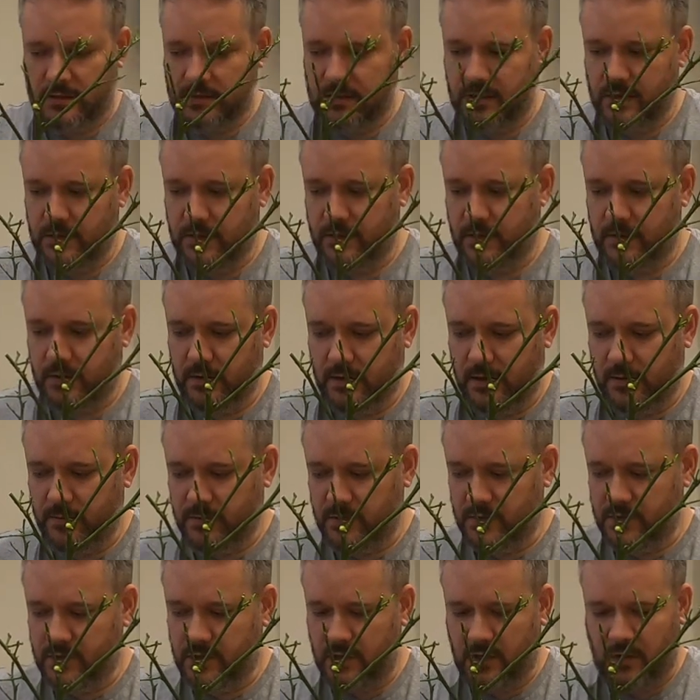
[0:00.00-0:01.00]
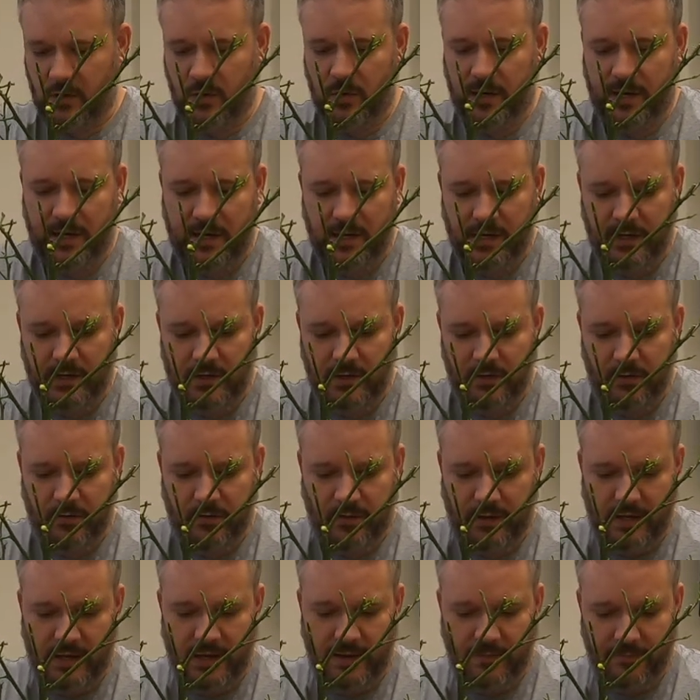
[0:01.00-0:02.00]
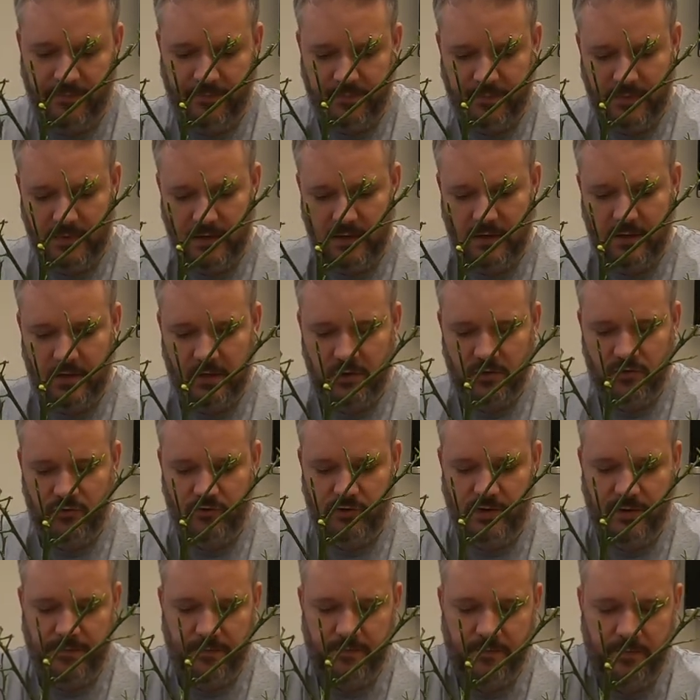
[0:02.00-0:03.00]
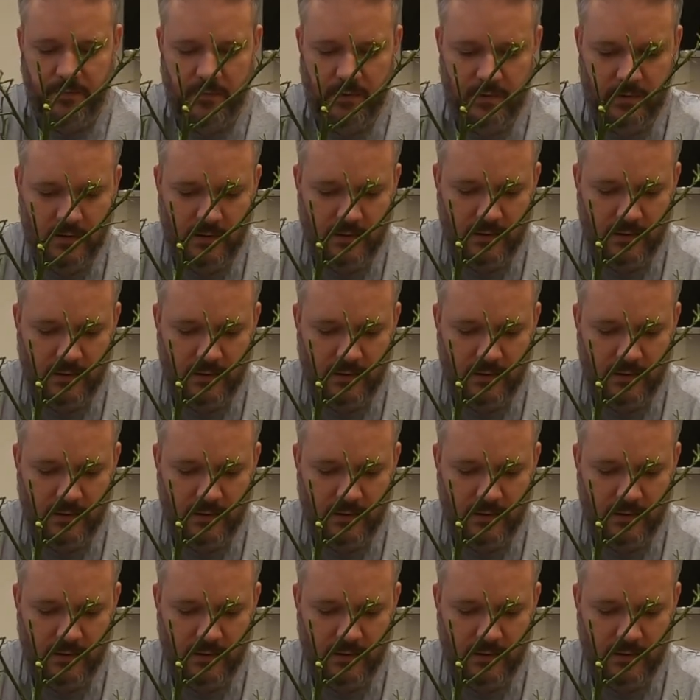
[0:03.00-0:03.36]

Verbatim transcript: So I'm just going to quickly do that. I'm going to trim